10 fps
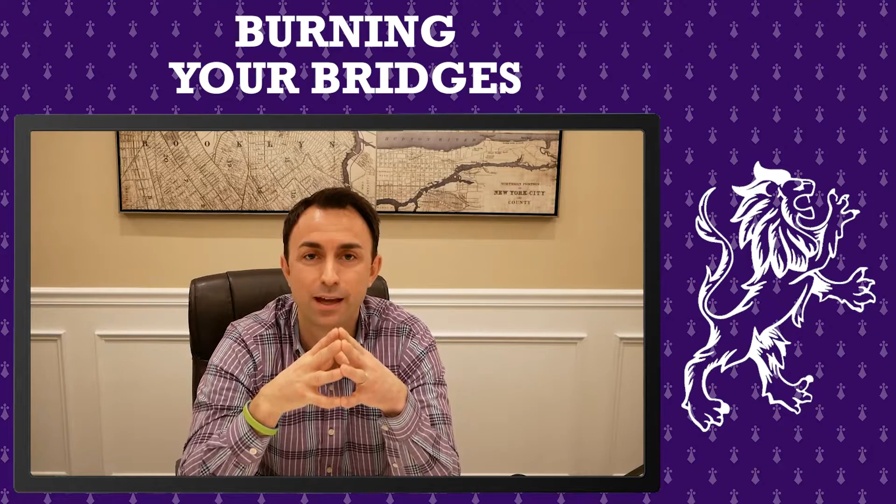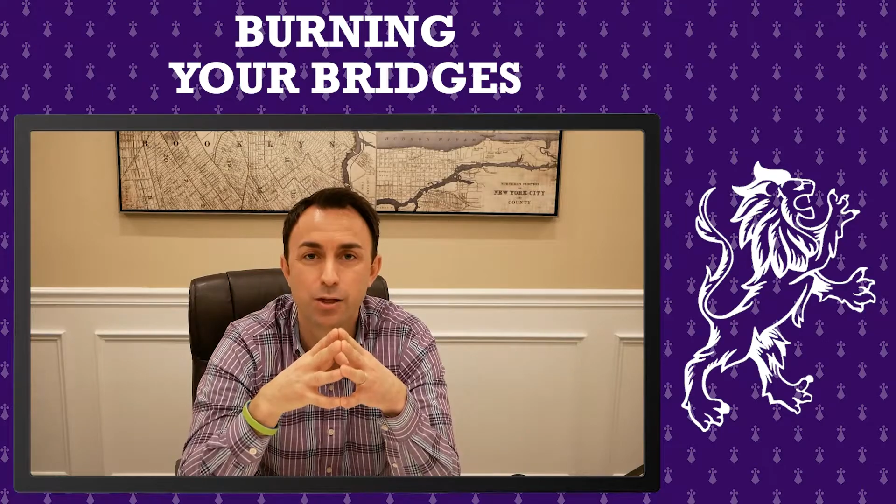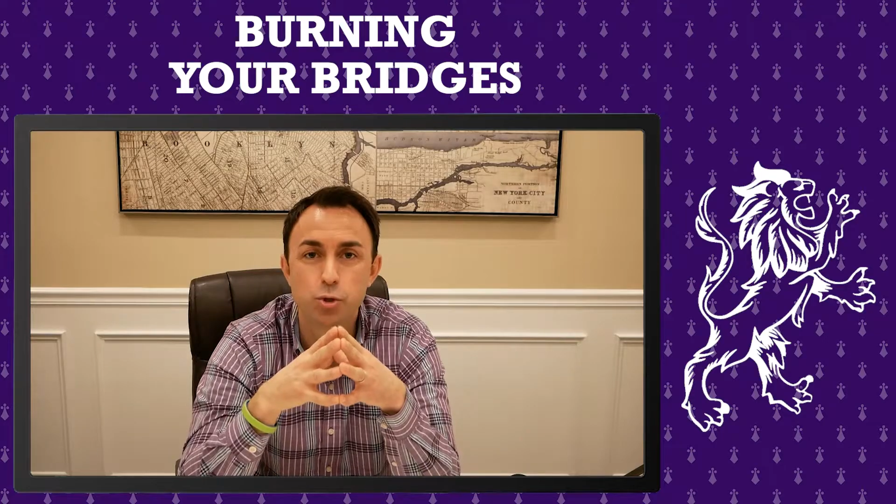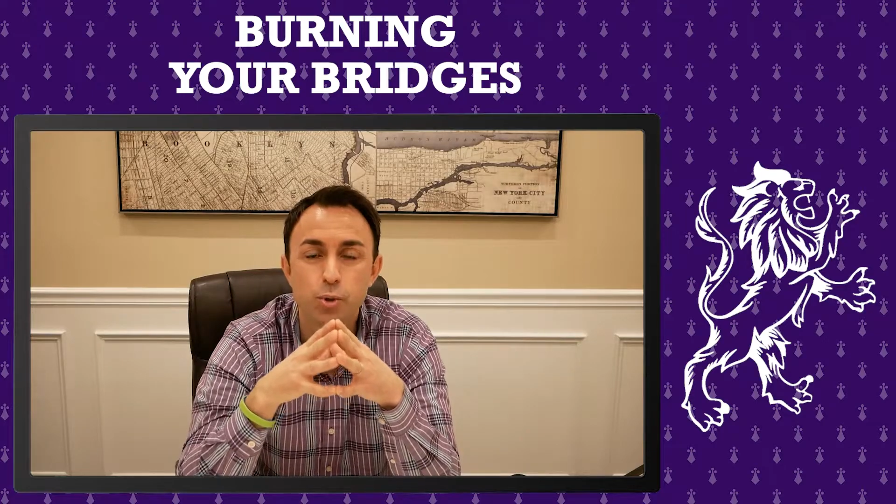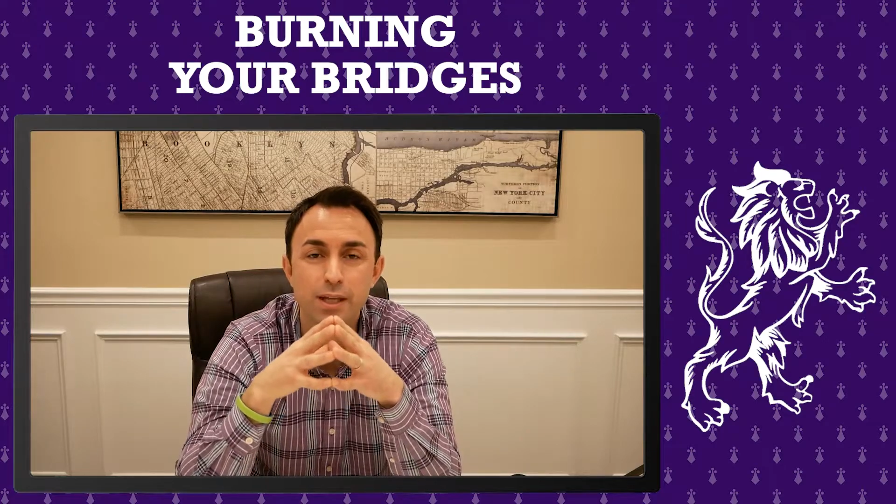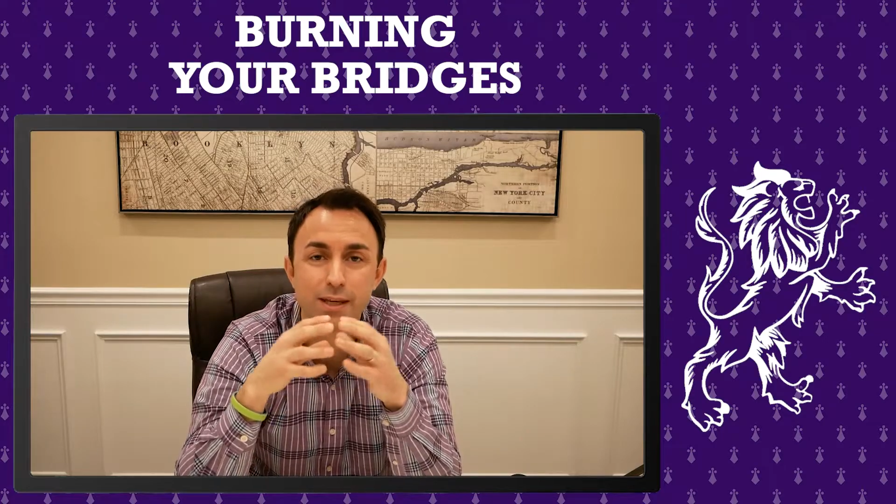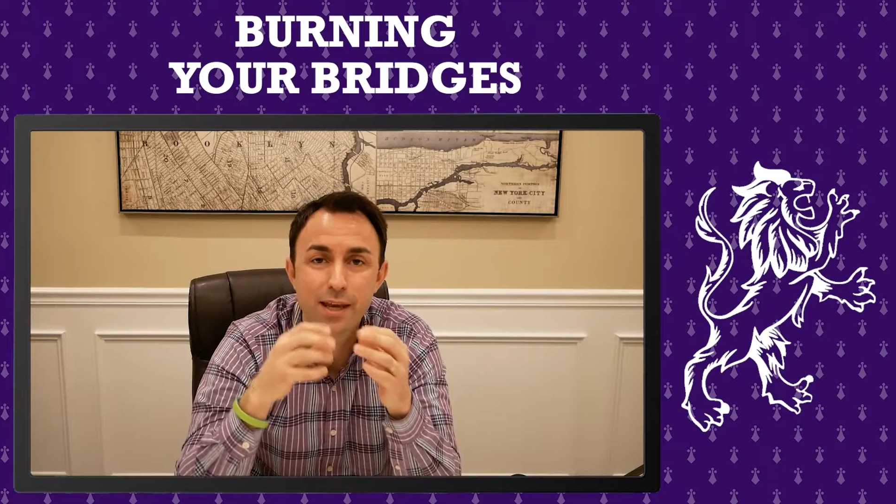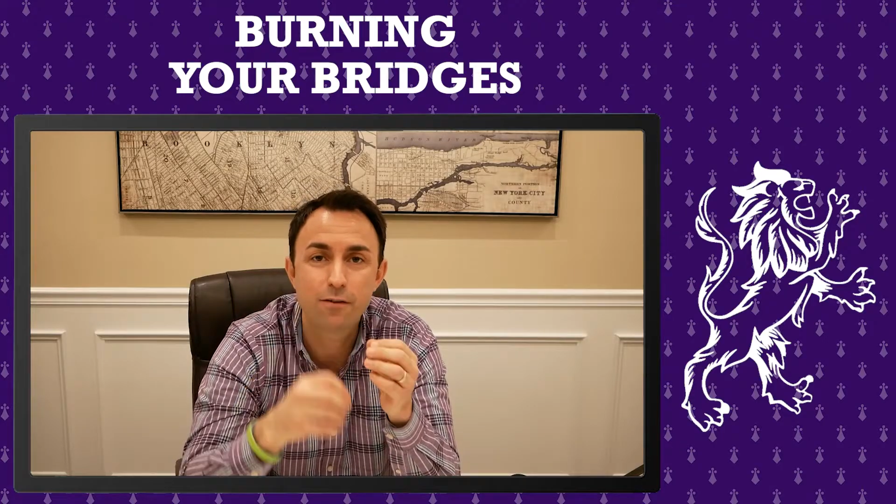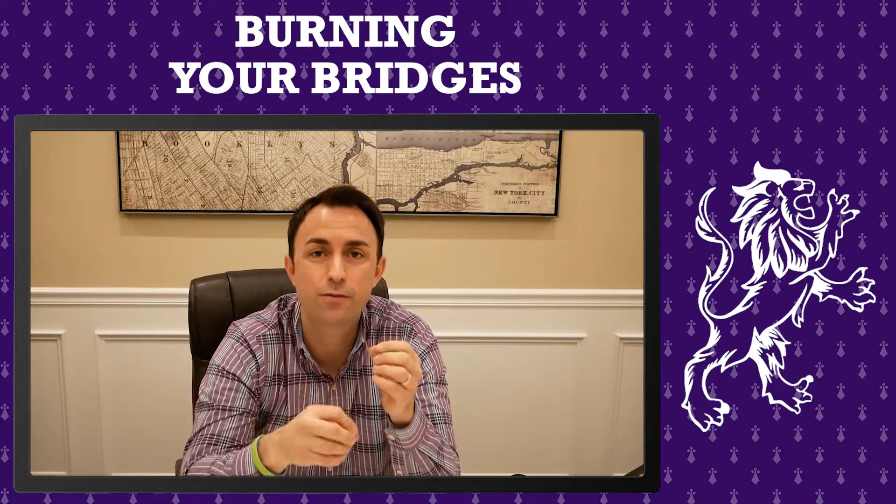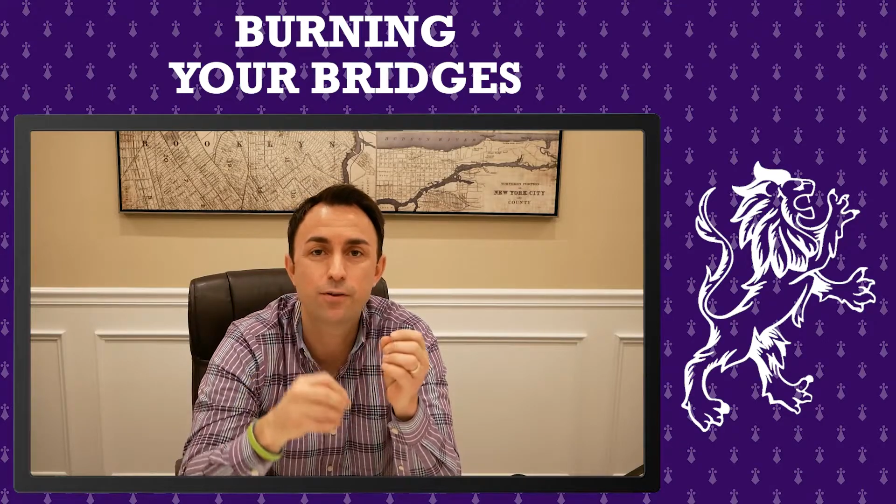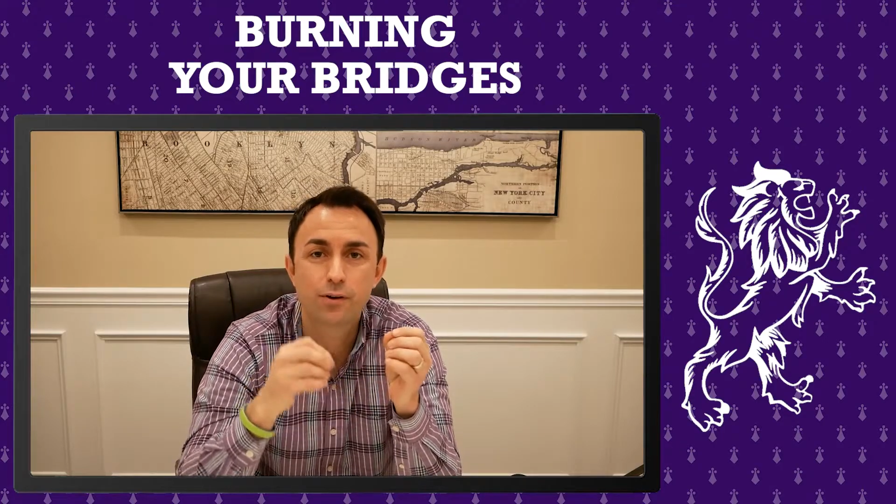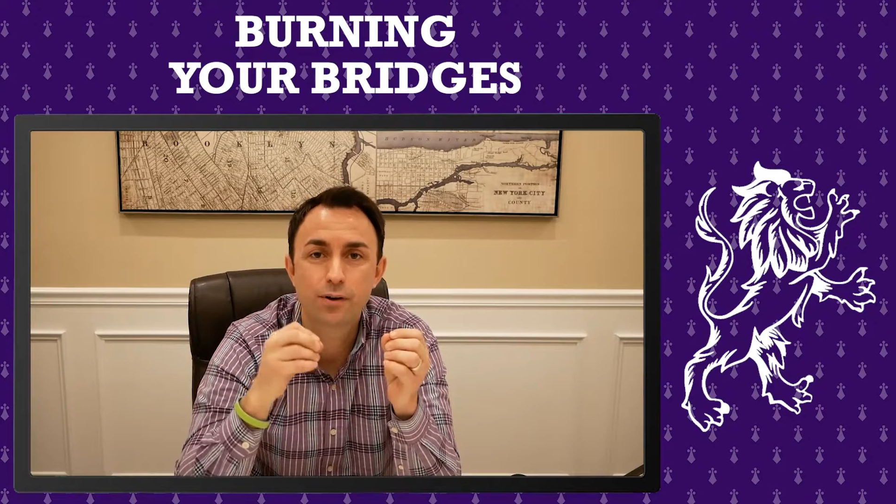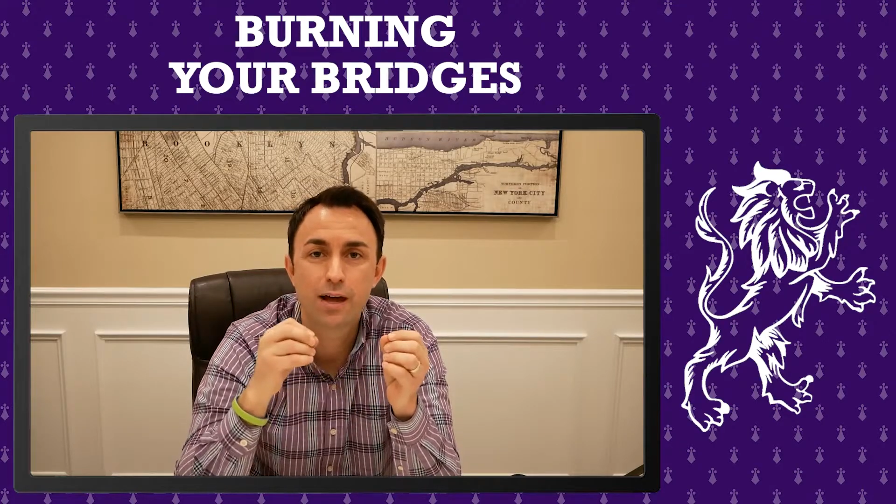you can never,